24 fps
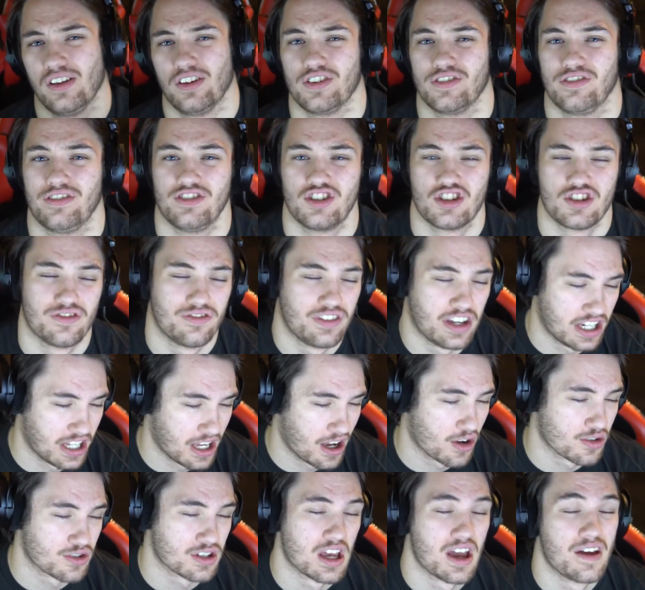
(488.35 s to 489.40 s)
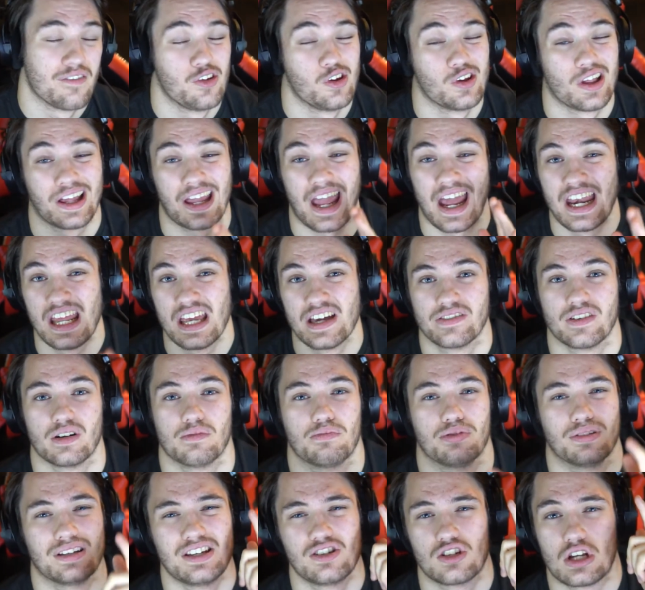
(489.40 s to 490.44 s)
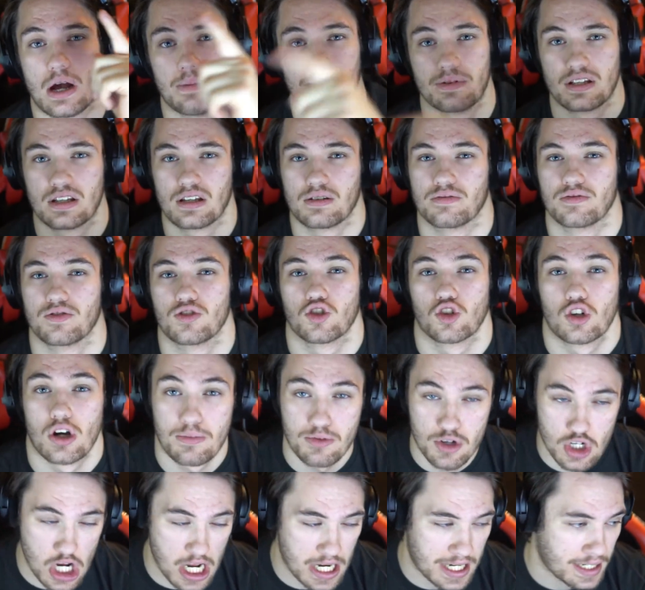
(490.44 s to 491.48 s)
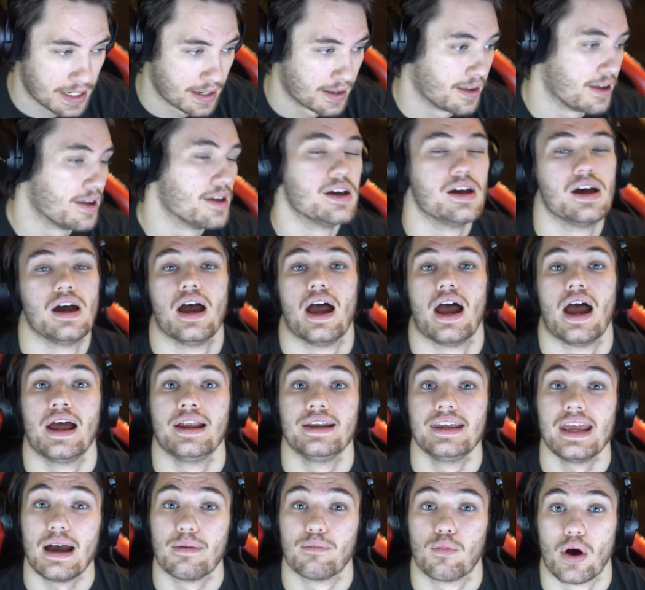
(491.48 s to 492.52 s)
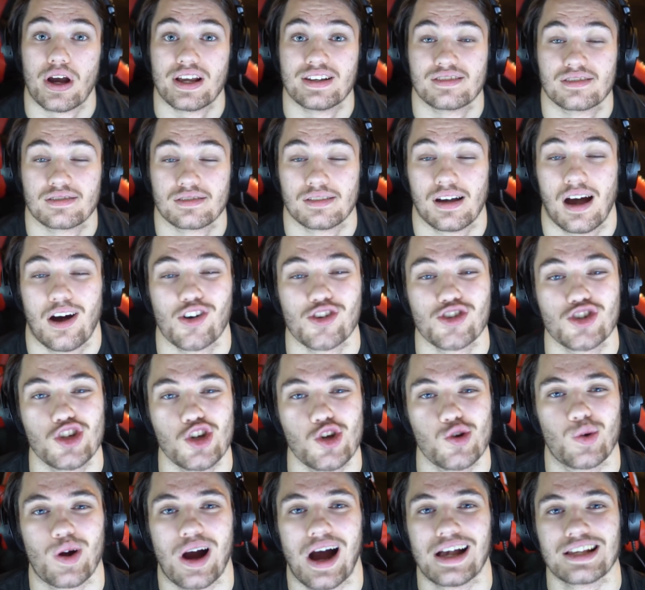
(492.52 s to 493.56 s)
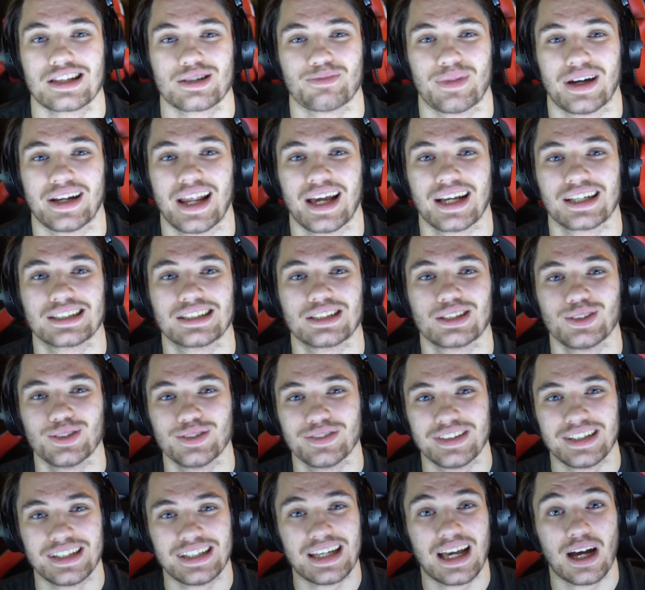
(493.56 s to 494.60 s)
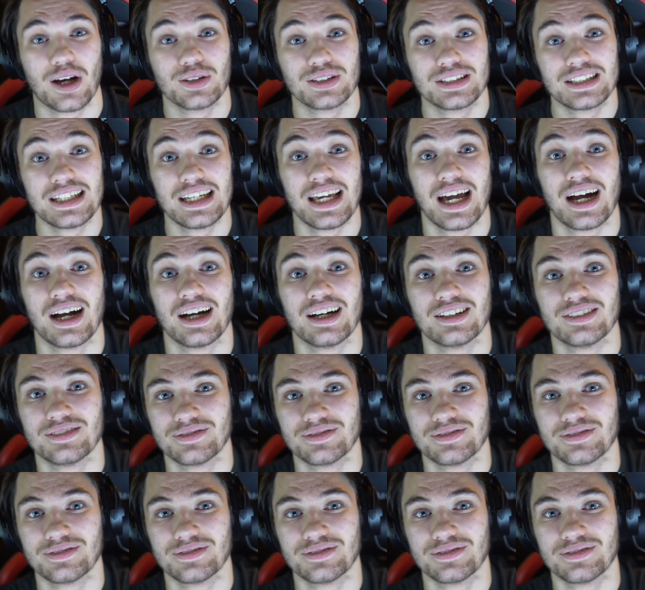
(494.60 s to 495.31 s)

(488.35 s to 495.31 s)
other videos, if you like any of them, please drop a subscription. And yeah, boys, I'll see you guys in my next little video. See ya.